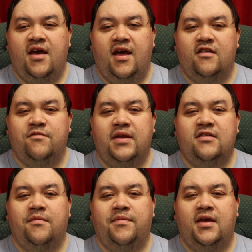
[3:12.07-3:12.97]
and is meant
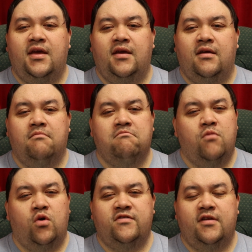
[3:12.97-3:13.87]
to be
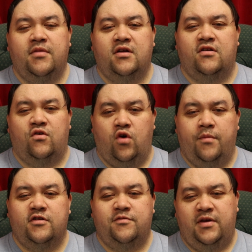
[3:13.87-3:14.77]
more similar to
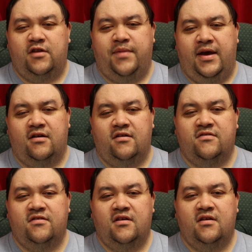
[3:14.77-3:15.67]
normal speech patterns.